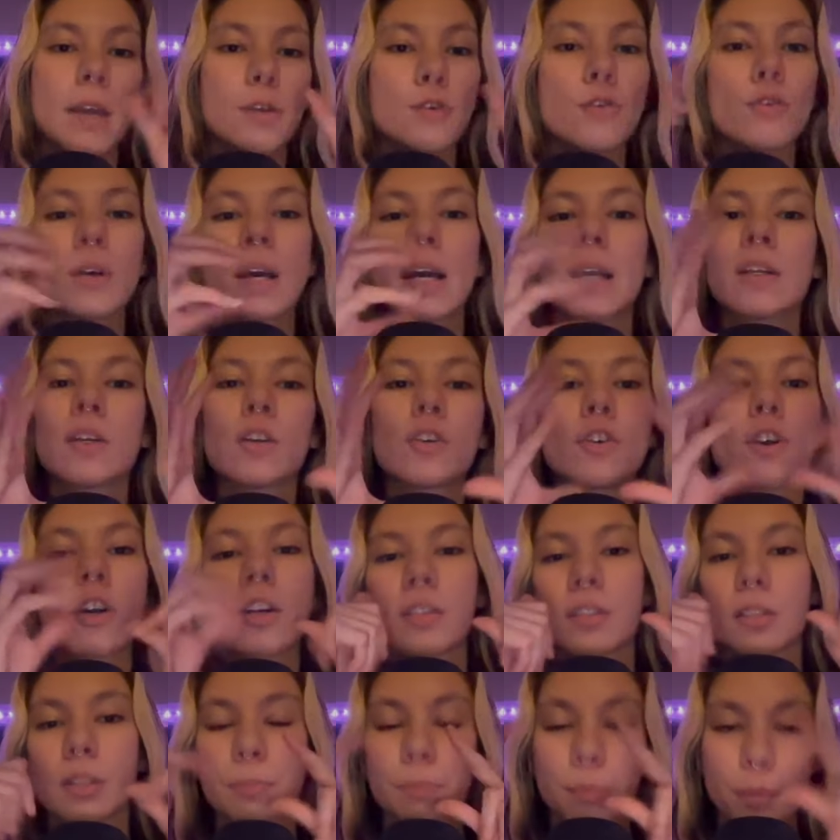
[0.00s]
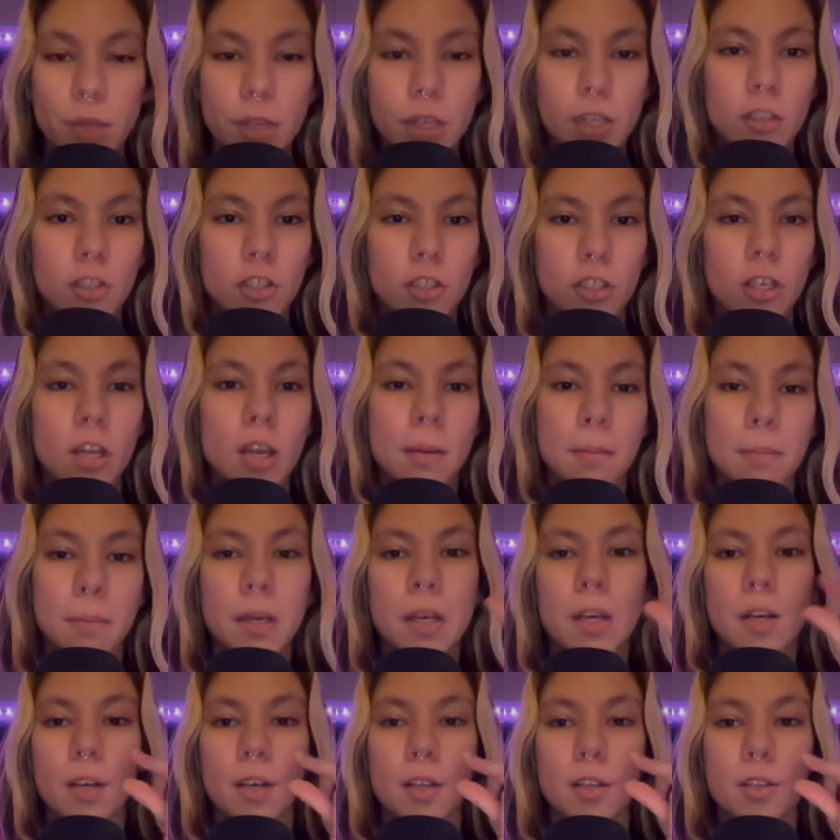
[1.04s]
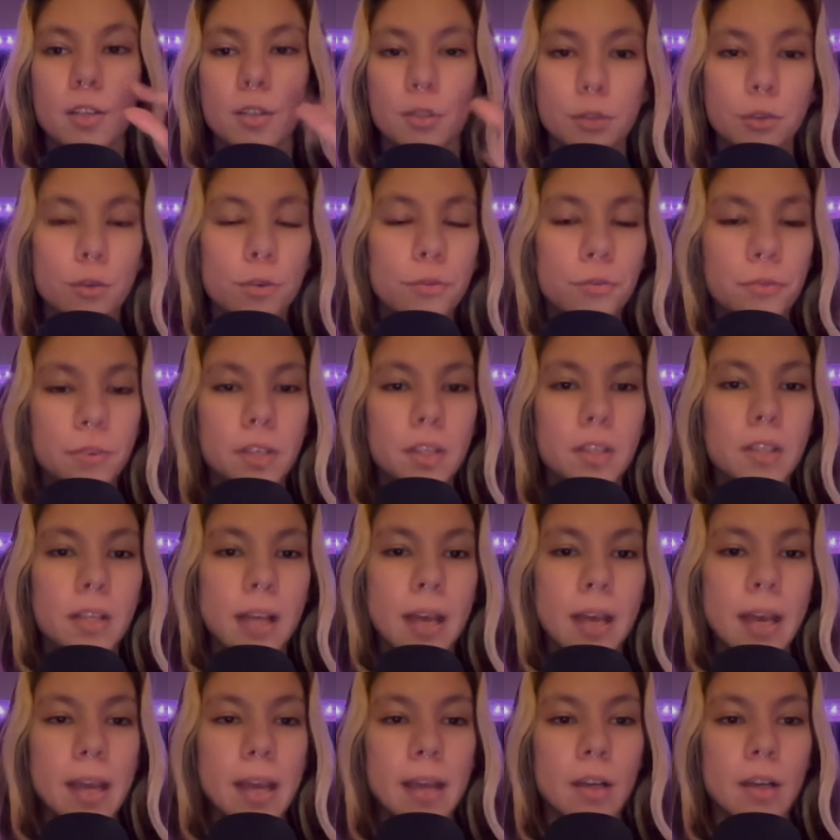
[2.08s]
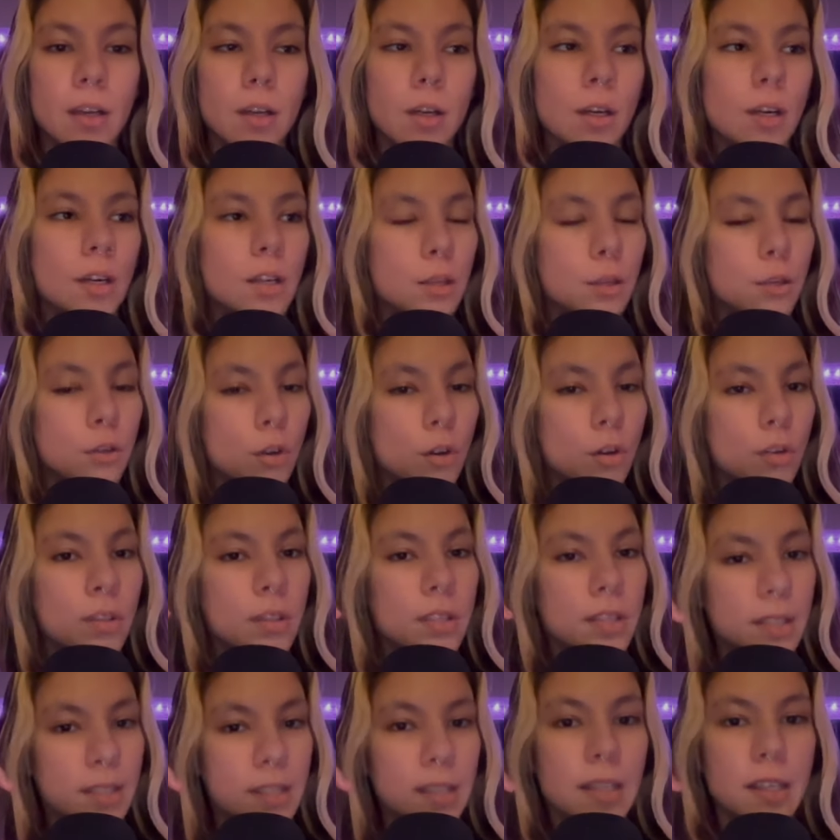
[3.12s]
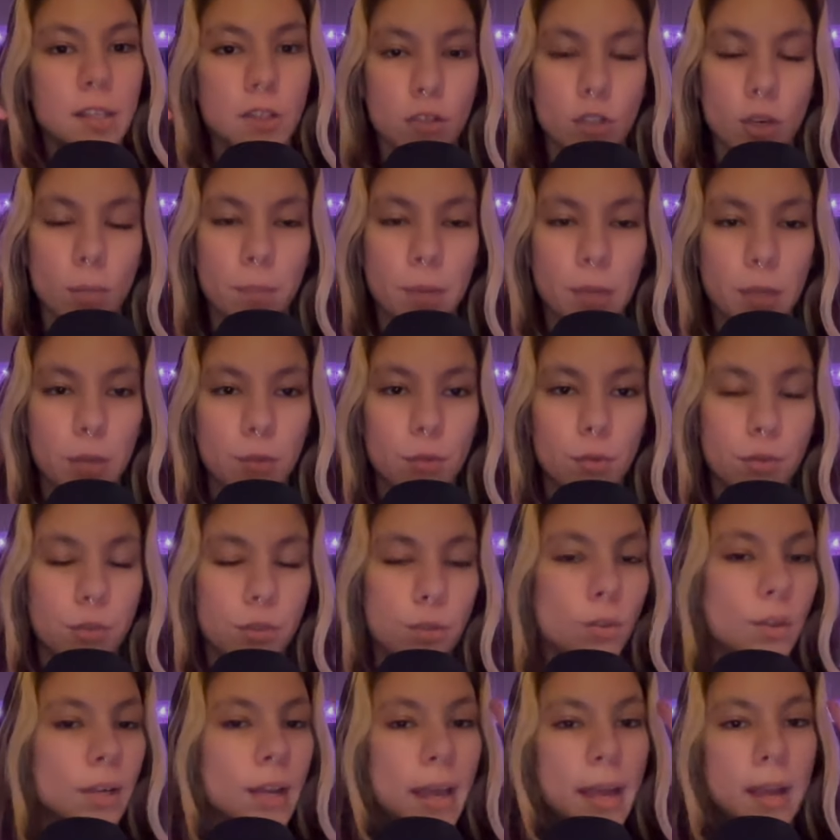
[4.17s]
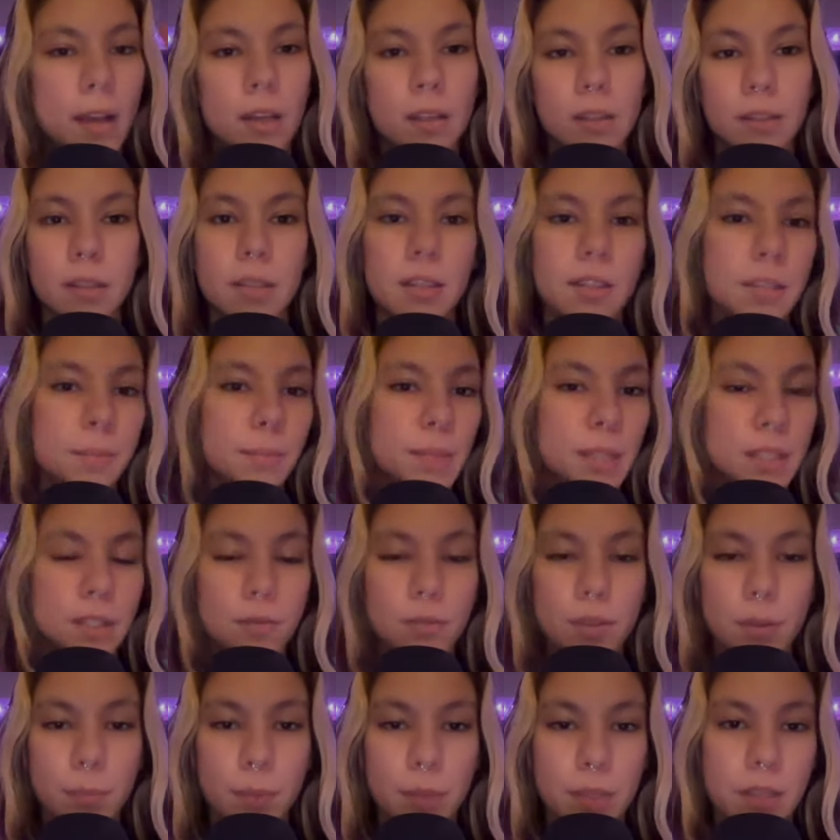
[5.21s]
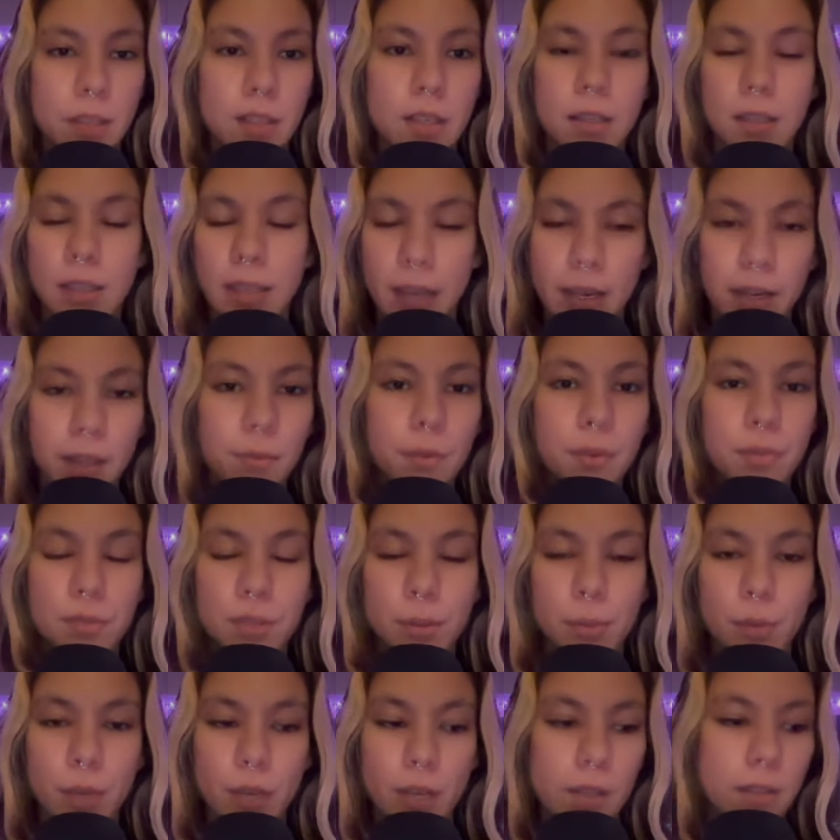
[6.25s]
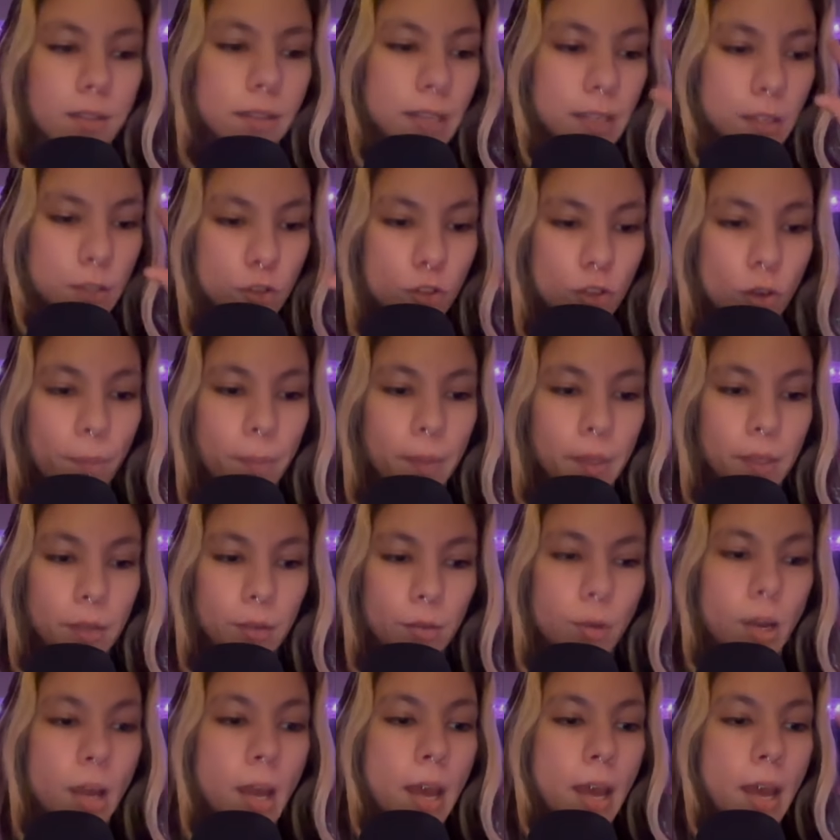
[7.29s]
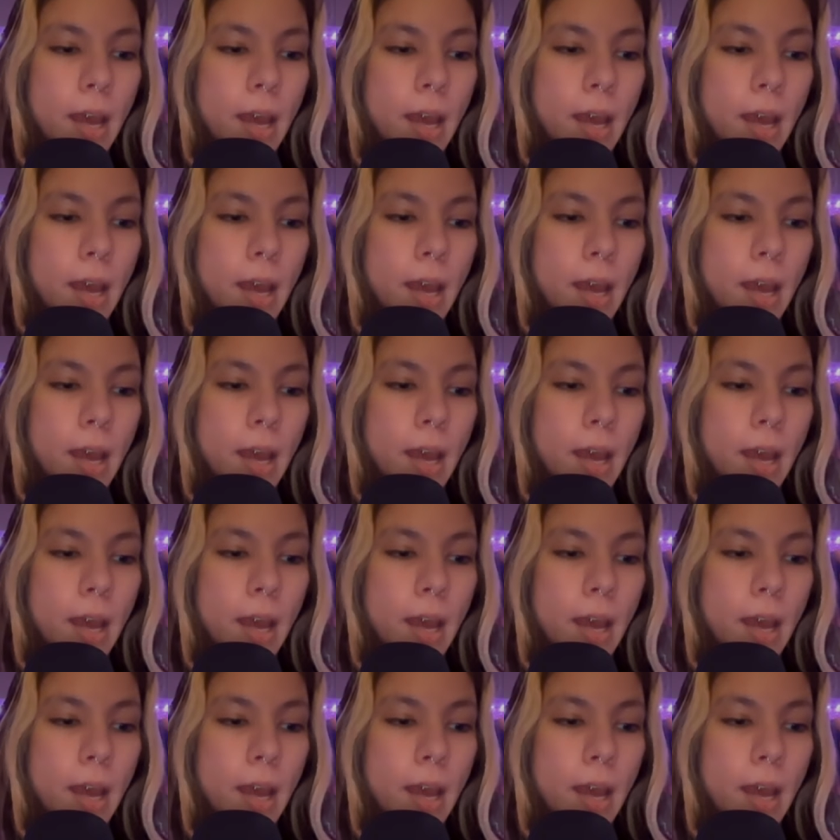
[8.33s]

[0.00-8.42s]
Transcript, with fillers: You can't cross the bridge because you feel like, you know, this thing is stopping you. So like the specific person getting with someone else that's stopping you.